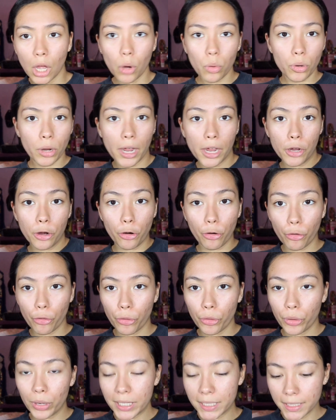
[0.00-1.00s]
okay,
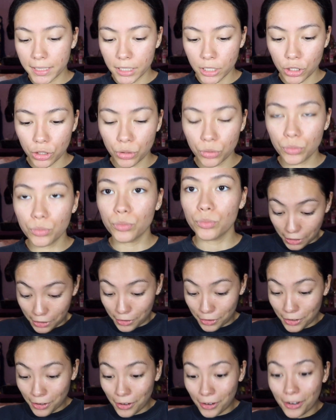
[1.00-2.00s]
girl, I see you.
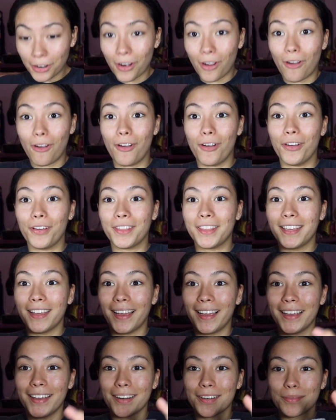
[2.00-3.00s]
Here are all
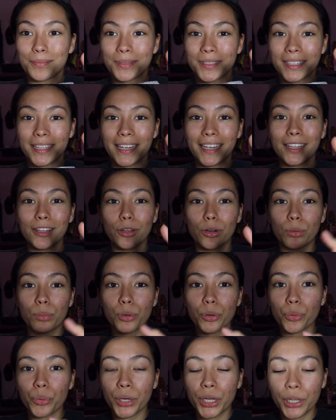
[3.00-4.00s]
the items, like the little
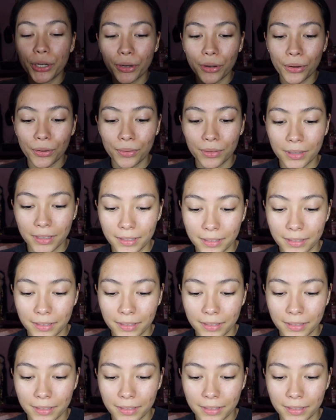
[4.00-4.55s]
burrito.